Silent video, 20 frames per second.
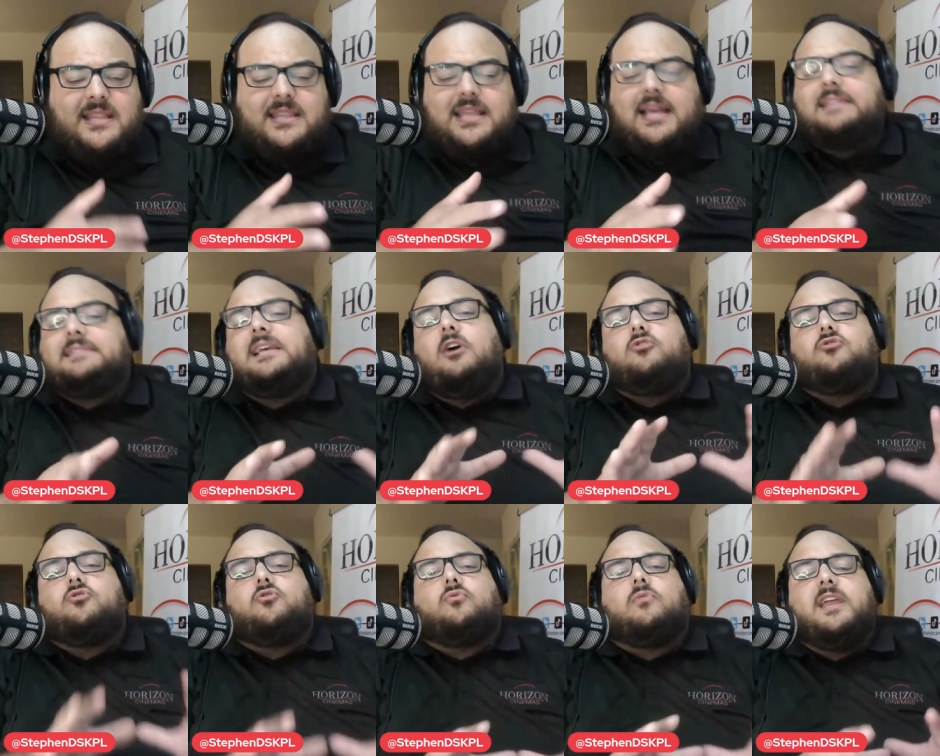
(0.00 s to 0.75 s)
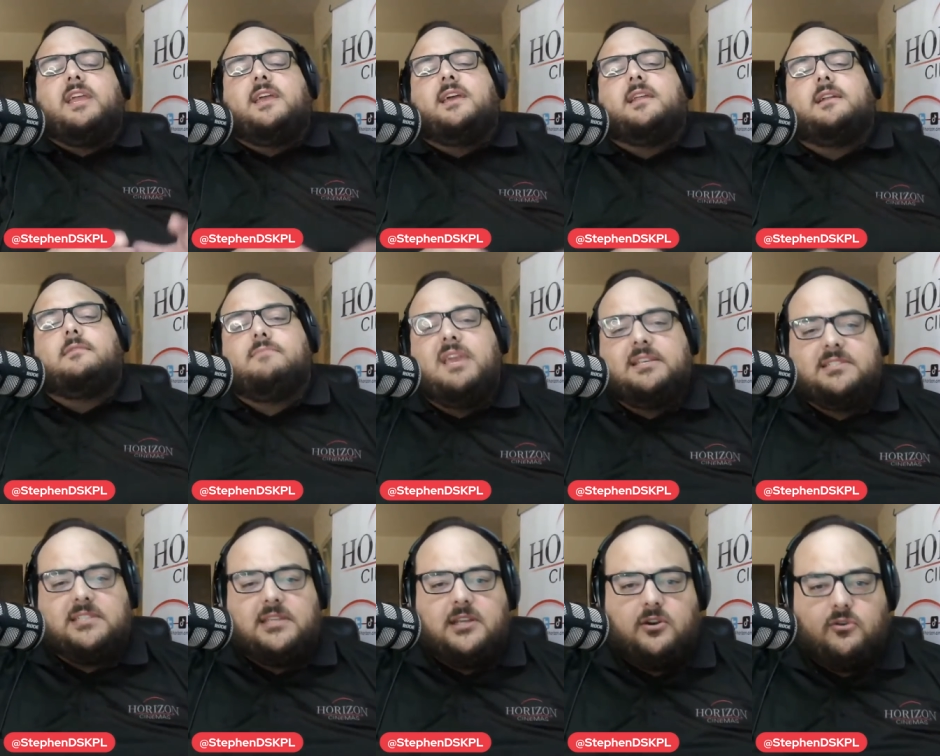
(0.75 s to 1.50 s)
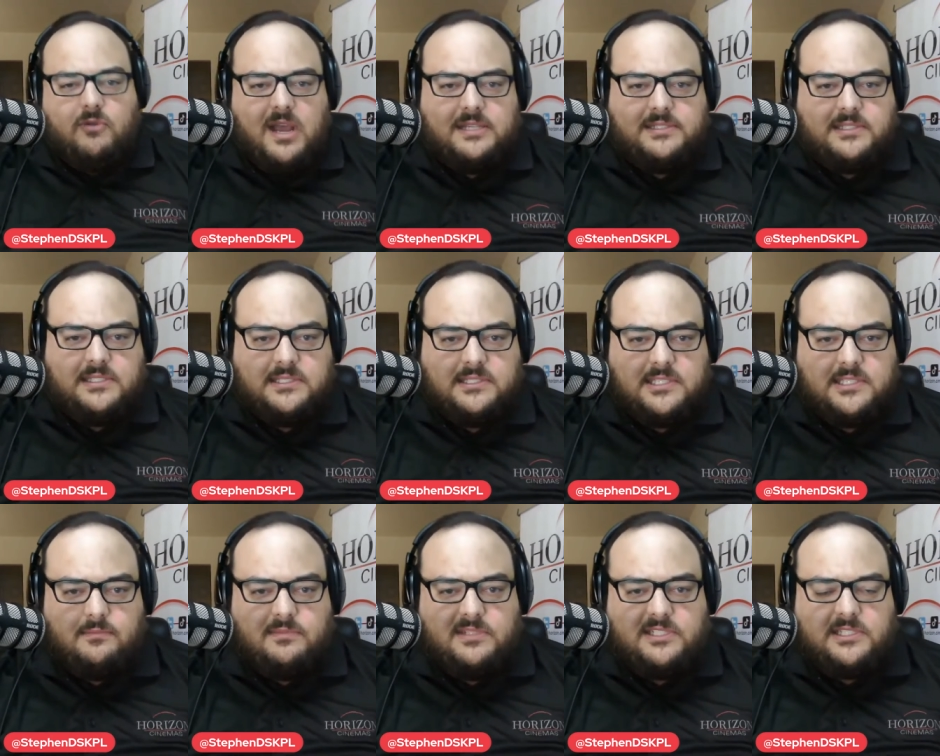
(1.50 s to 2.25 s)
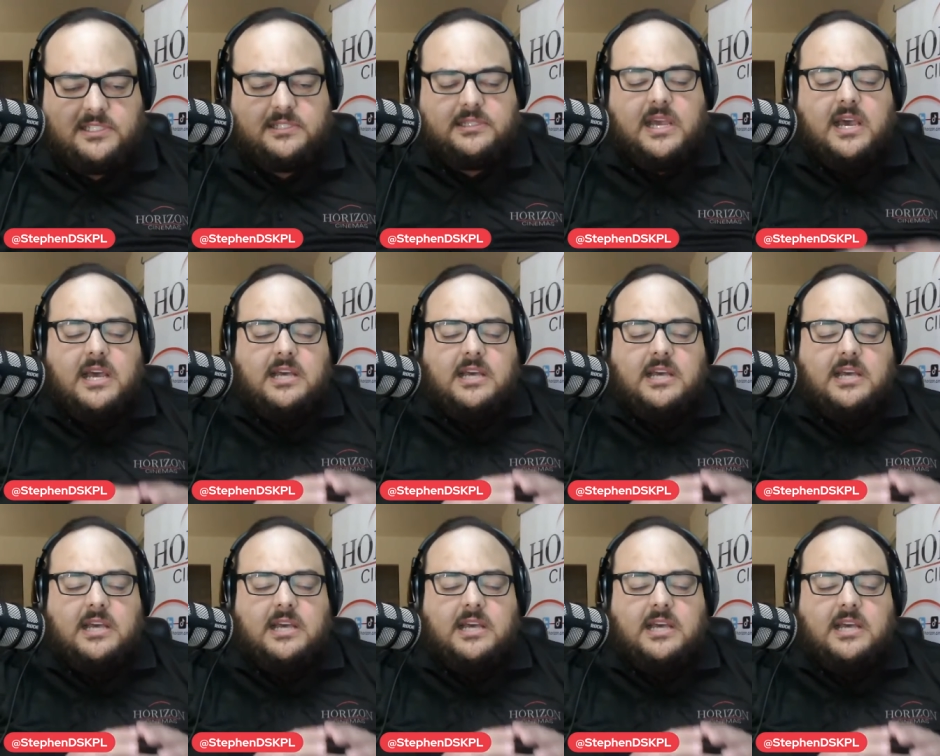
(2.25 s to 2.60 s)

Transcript: That's how great and amazing Horizon Cinemas is.